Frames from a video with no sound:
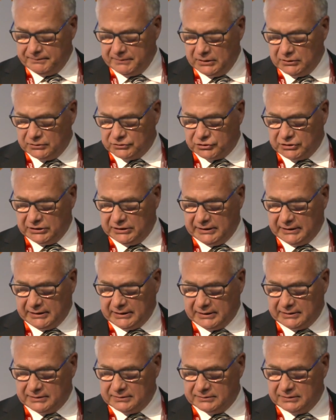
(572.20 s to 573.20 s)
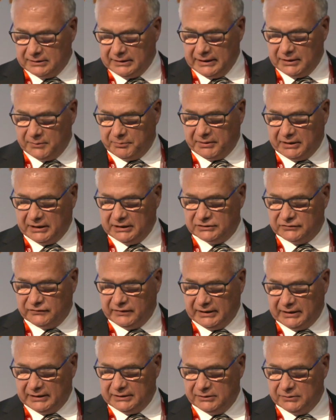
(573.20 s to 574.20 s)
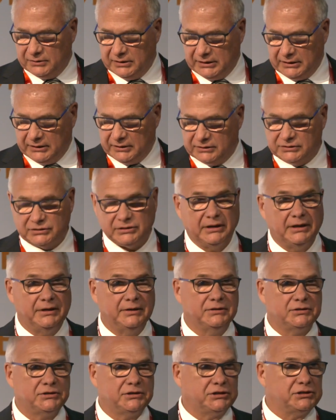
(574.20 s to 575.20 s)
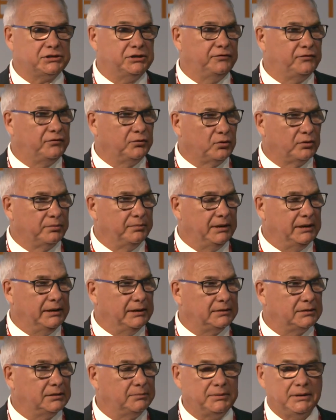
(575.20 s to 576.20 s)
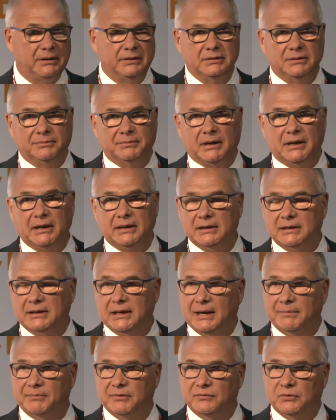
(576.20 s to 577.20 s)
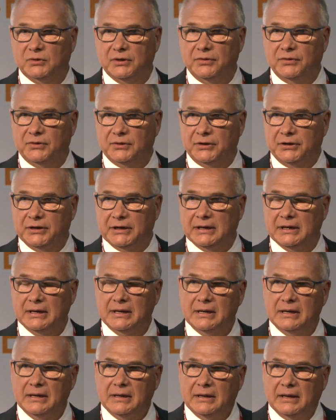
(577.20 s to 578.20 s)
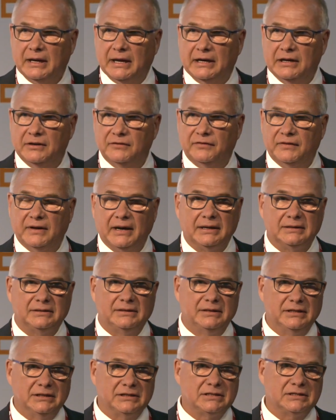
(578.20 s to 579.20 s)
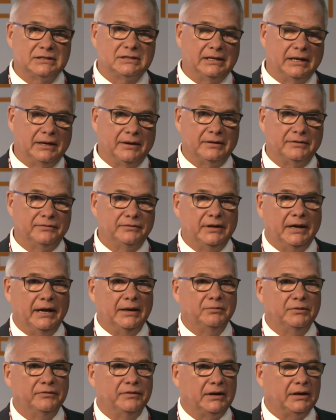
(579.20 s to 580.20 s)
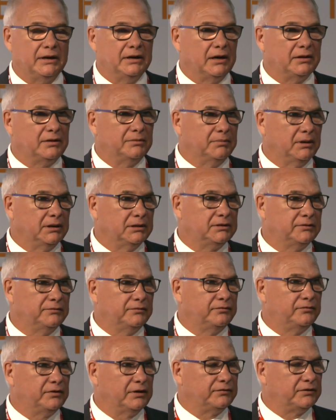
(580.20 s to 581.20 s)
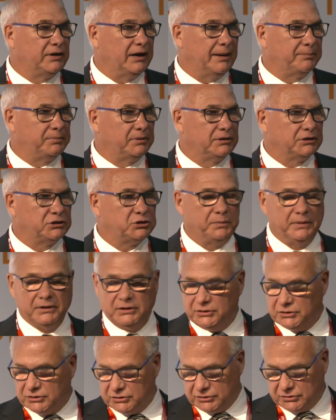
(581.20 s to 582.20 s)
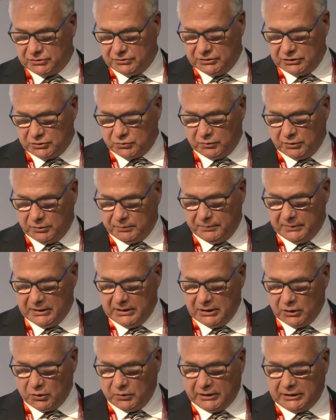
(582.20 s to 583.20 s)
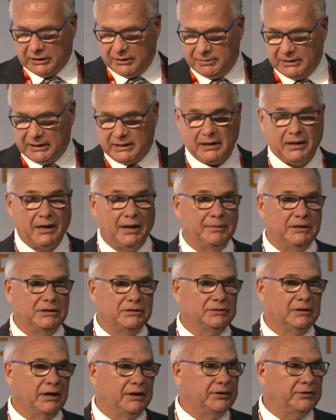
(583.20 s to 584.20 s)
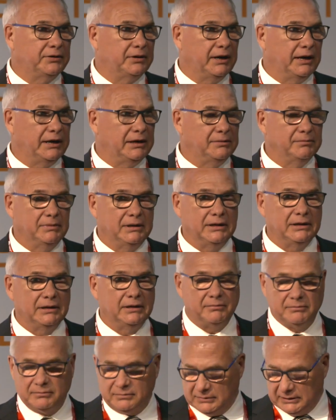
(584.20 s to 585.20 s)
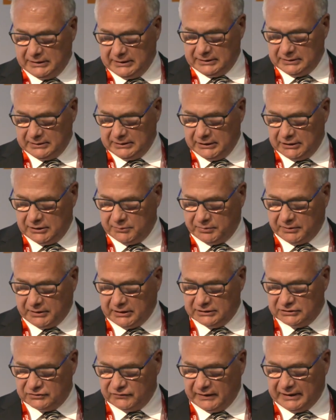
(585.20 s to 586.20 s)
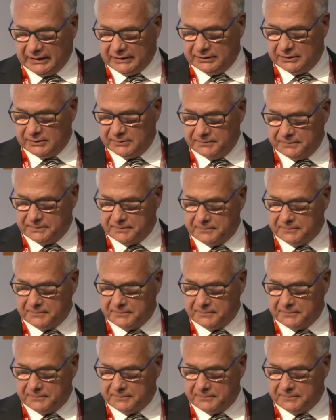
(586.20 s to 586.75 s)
You'll see that our enterprise value here is $164 million compared to a market cap of $130. And in fact, this is now out of date. We've had another month of capital expenditure, so this will quickly be climbing to $180 million in enterprise value.